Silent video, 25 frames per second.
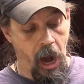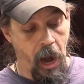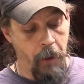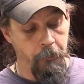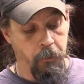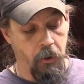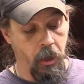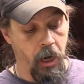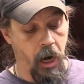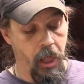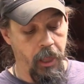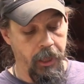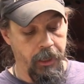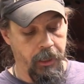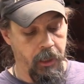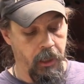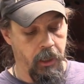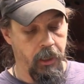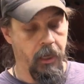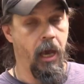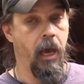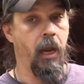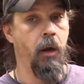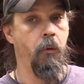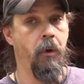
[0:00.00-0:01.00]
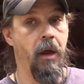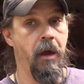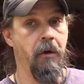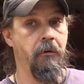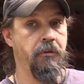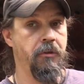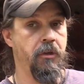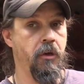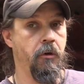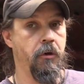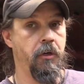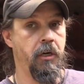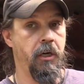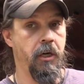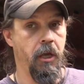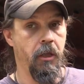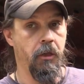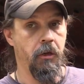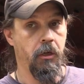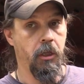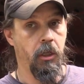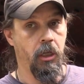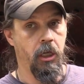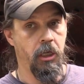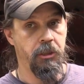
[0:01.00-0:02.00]
I probably could have got away with doing
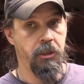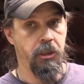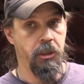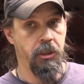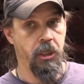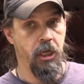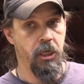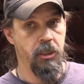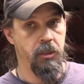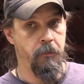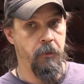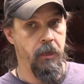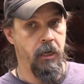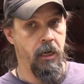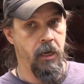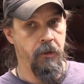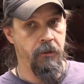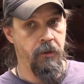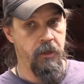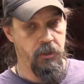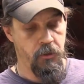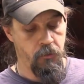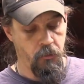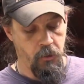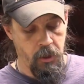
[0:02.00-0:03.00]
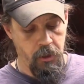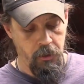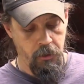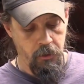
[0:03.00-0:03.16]
another clutch adjustment on this one.